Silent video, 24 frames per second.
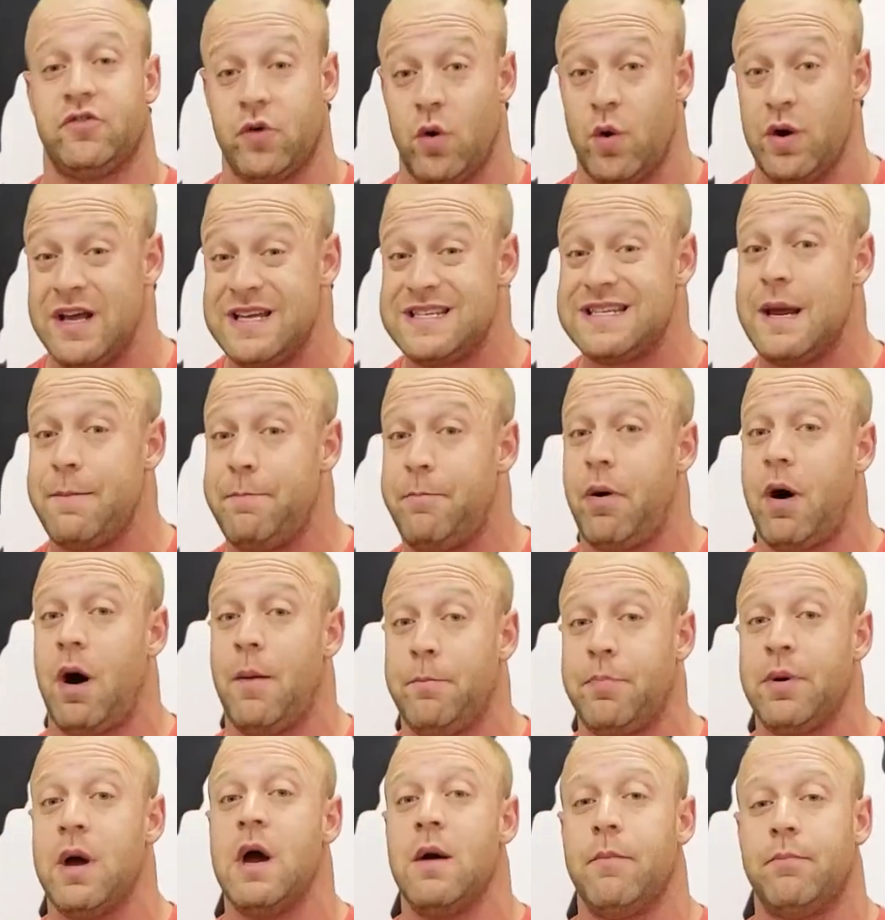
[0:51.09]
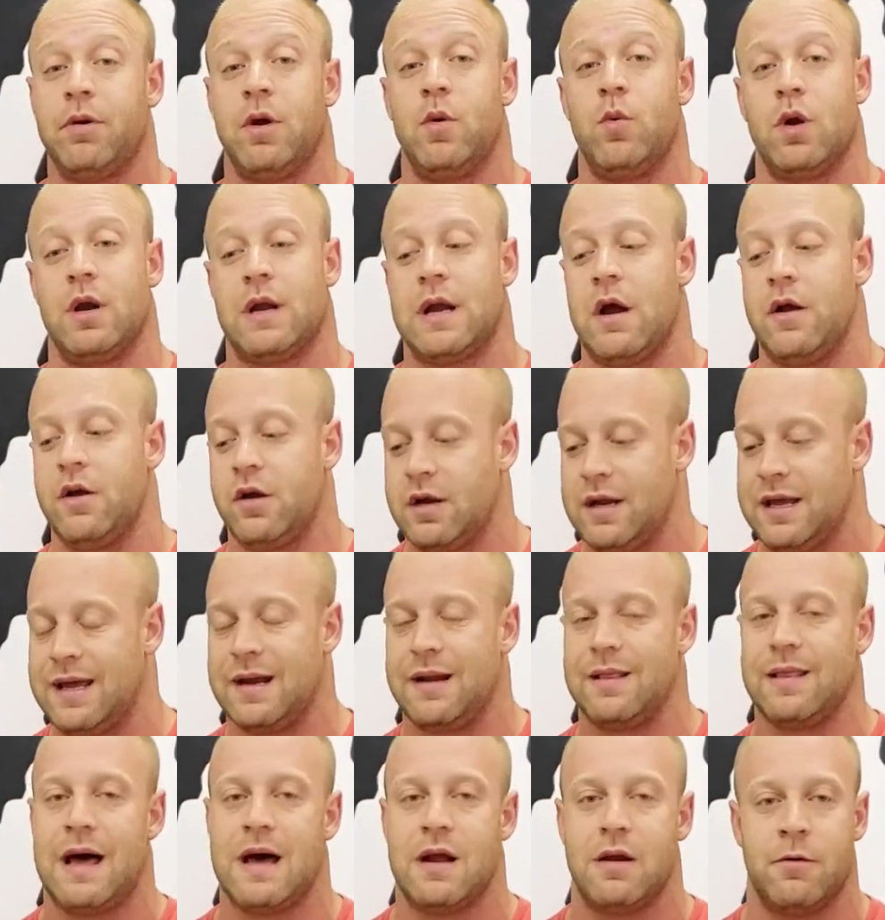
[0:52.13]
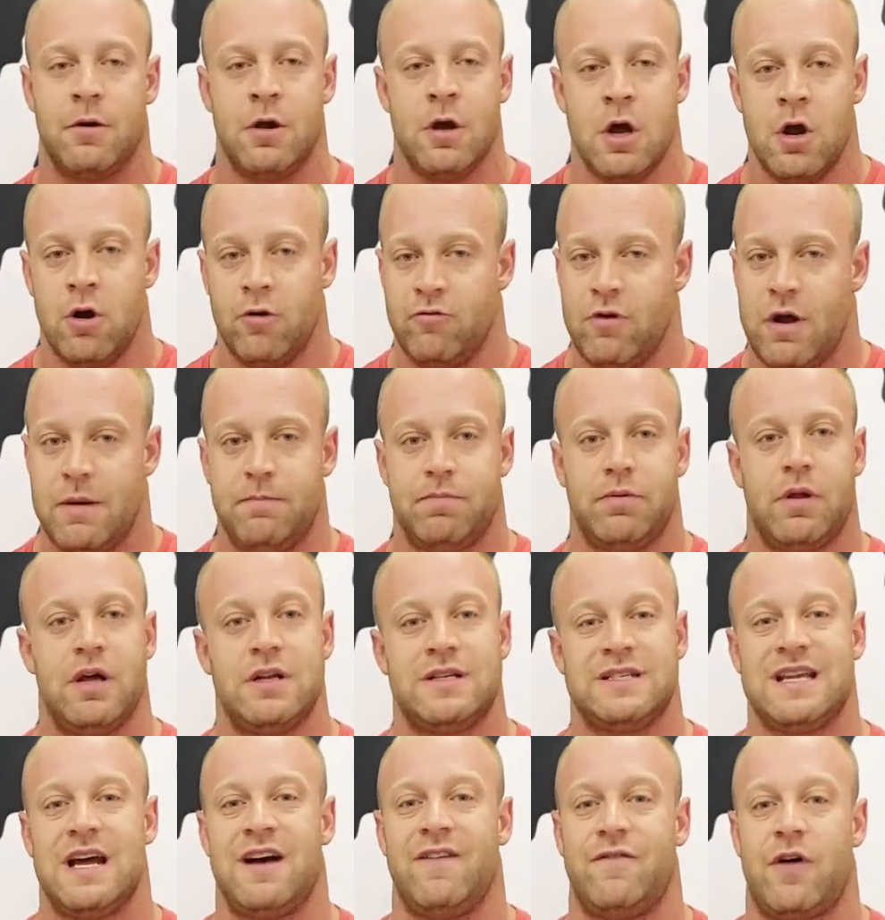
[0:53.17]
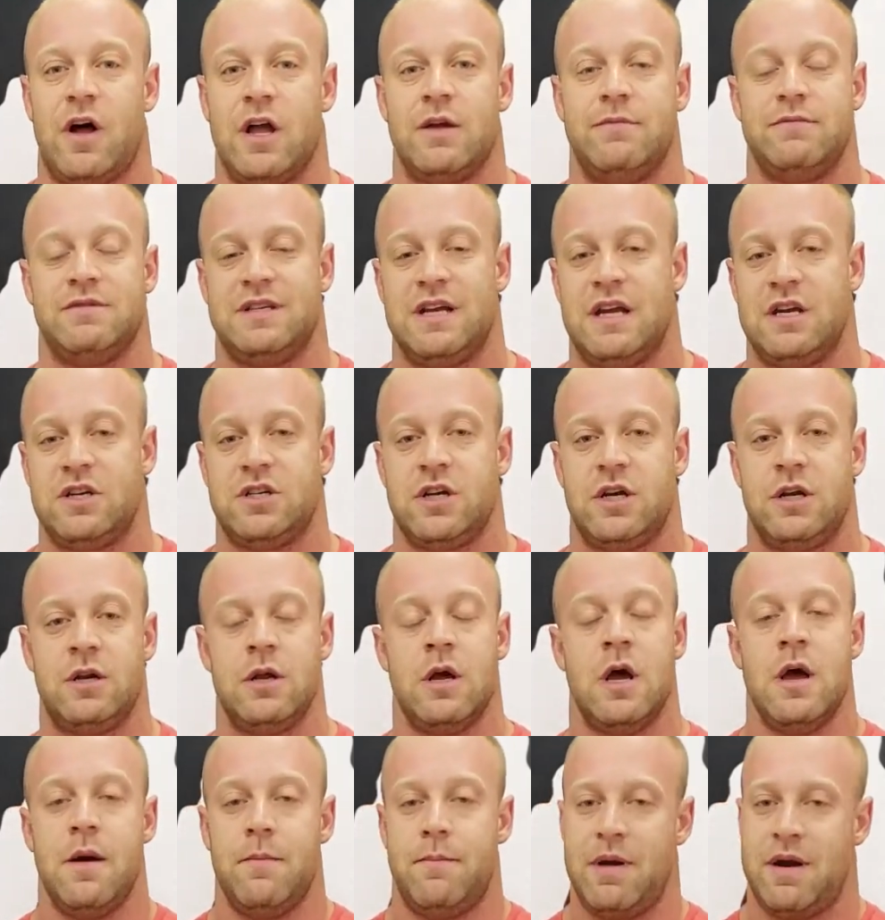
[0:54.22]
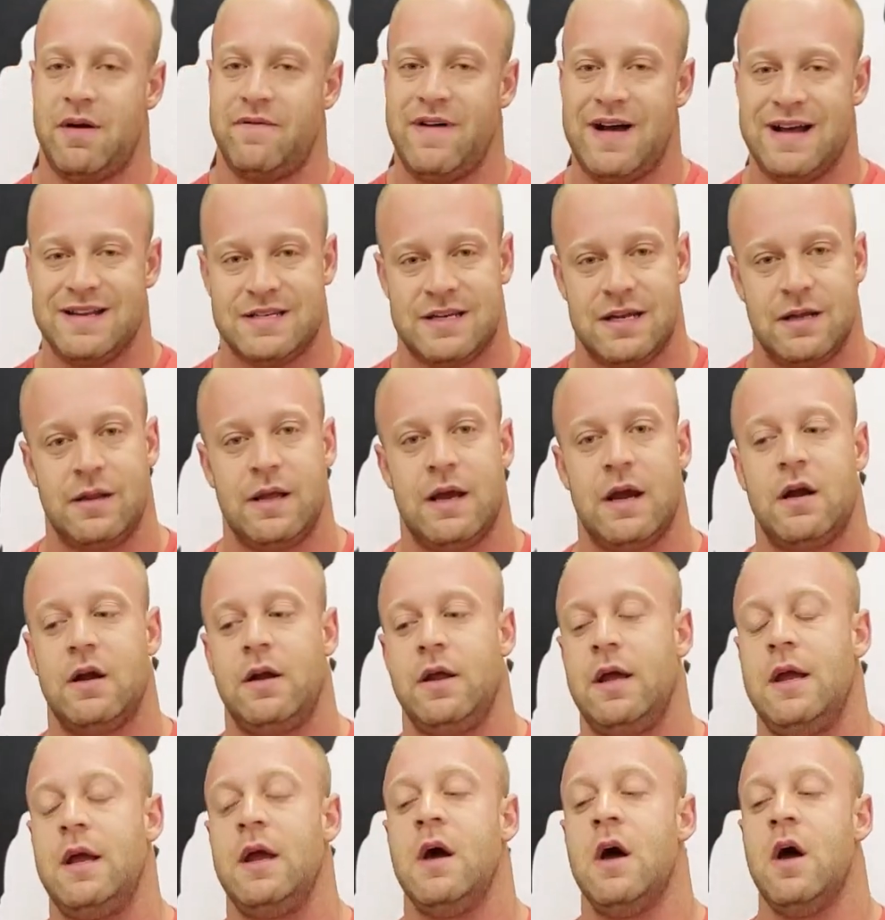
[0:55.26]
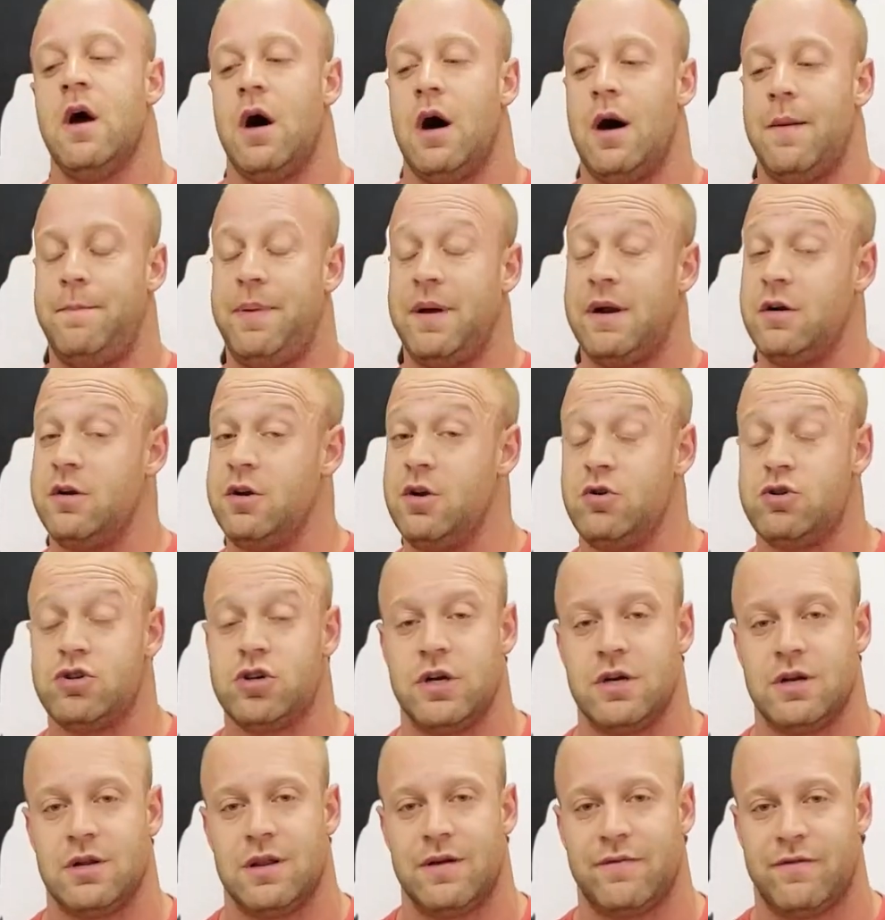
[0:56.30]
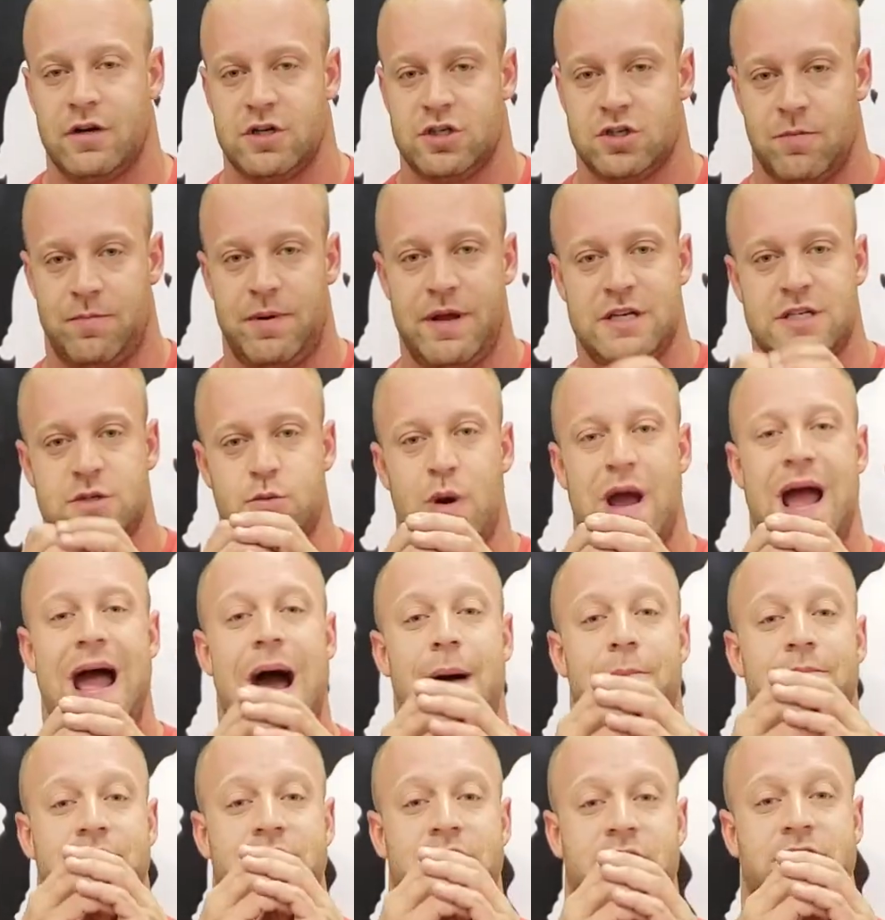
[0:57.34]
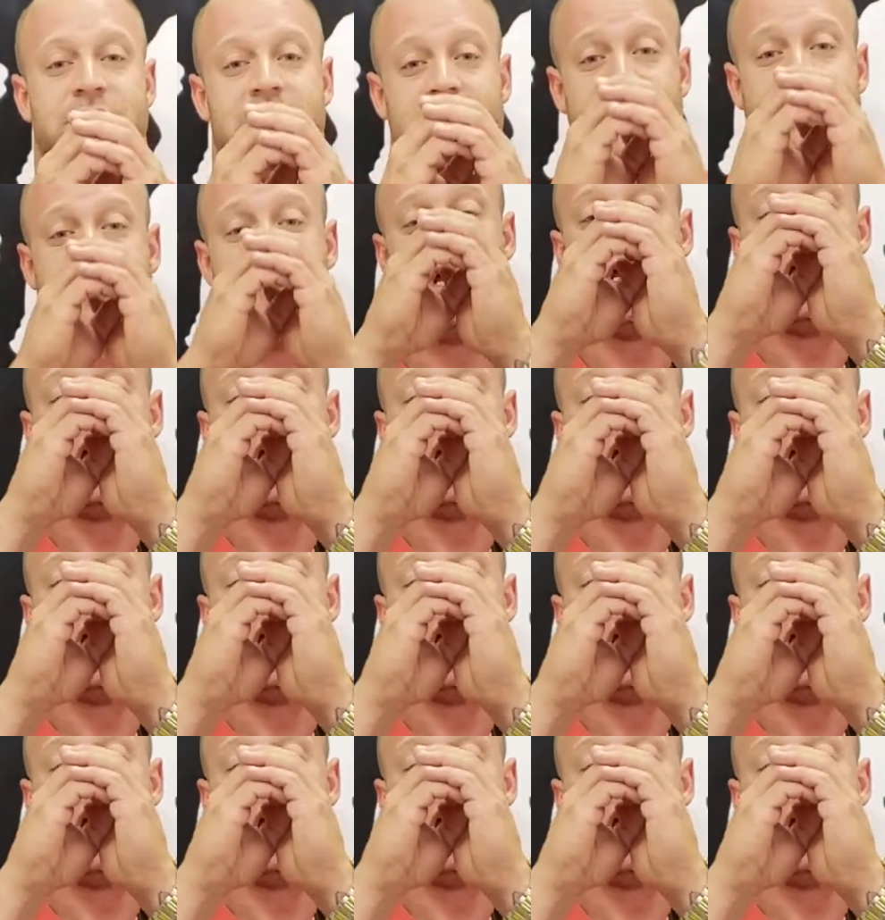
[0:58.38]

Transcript: So it is a pump pre-workout. You're going to get a lot of red blood cell volumization, better vascularity, better nutrient delivery. So basically what happens is this.